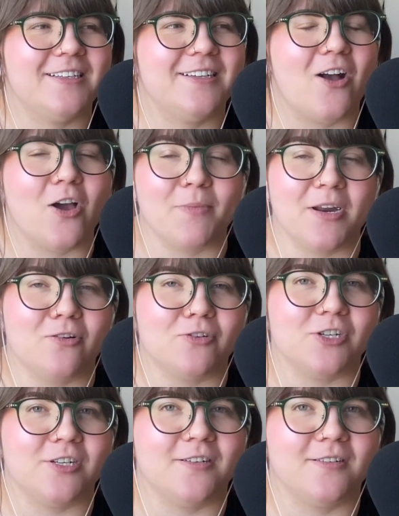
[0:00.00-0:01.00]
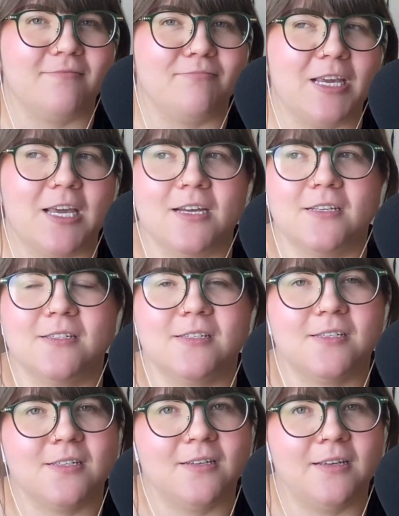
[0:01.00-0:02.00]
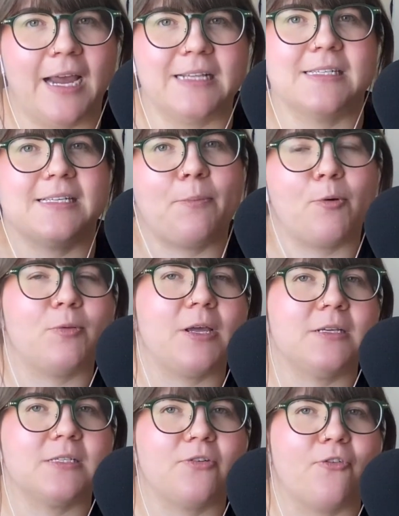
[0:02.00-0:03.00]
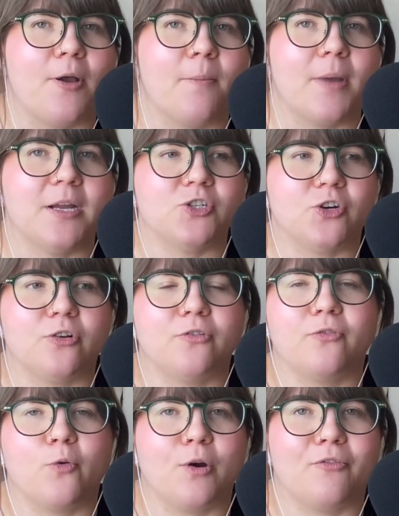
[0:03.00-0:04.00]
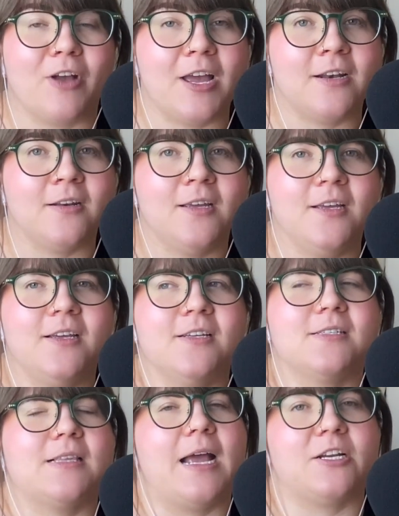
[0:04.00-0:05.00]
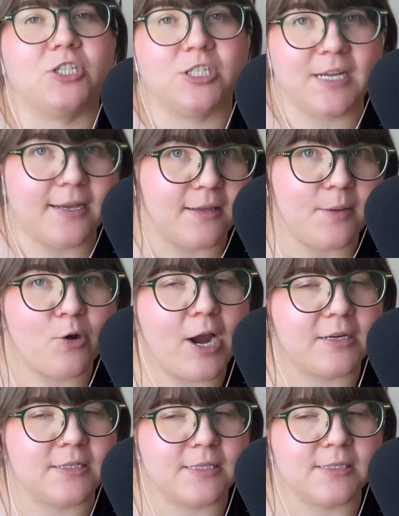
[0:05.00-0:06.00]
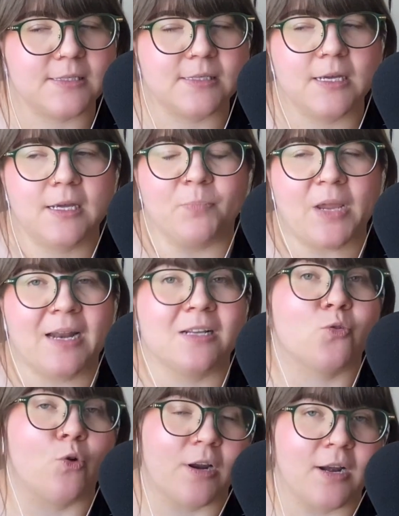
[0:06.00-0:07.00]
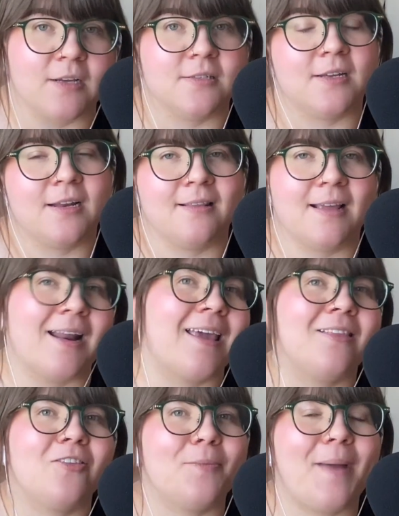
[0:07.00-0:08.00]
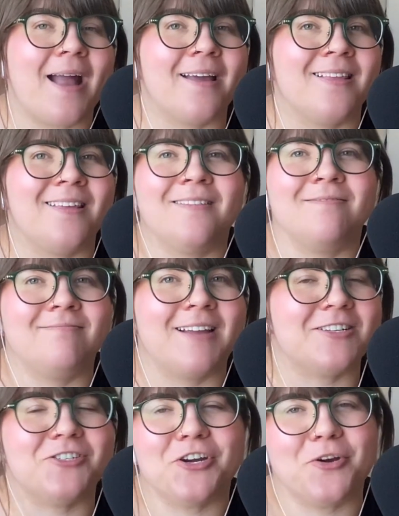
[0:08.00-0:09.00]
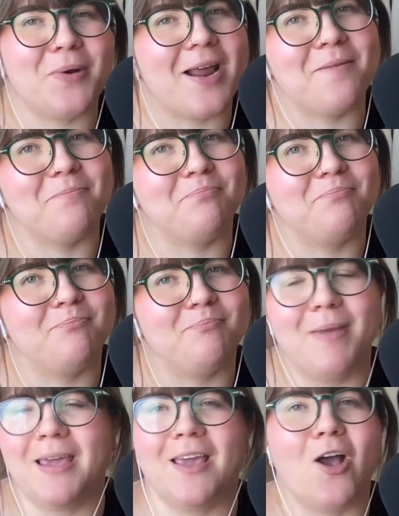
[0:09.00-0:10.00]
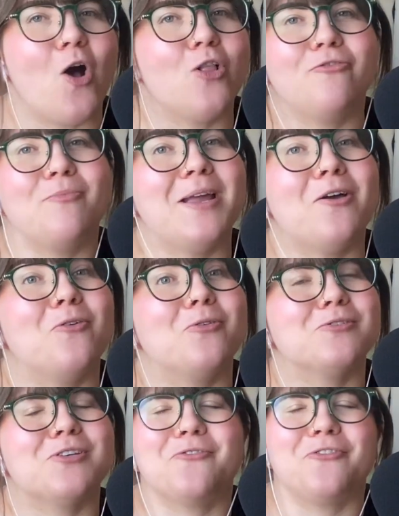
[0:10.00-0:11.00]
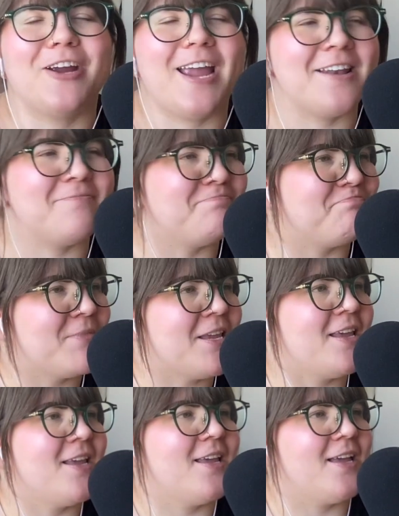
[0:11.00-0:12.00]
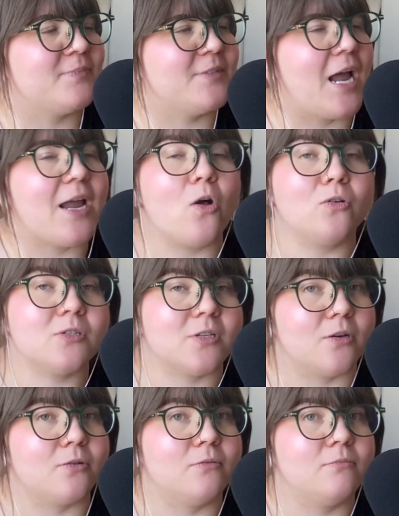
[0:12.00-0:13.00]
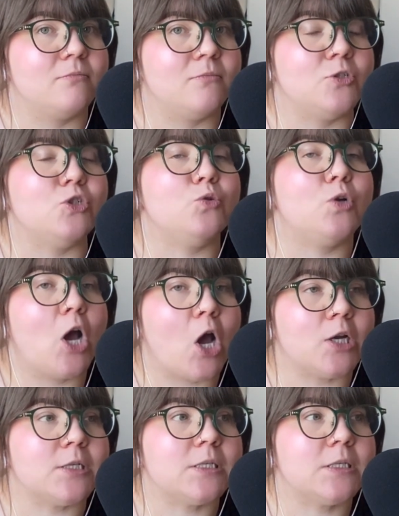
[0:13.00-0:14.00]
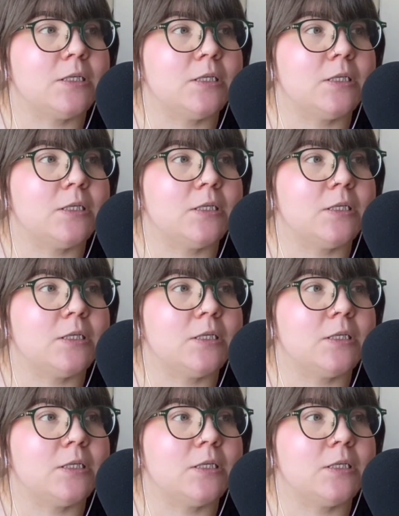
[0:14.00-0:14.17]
on my Notion because it's a separate place from my journal for fun/daily practice, and it's organized. And then I can look back at it next year when I'm making all of my goals over again. I also do not